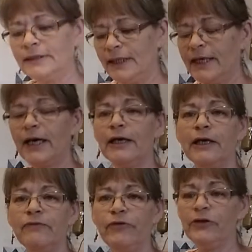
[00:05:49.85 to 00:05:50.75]
That kind of
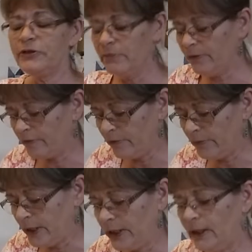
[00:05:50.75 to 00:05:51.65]
confused me for a
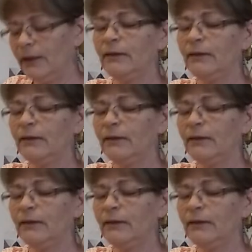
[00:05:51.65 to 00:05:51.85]
minute.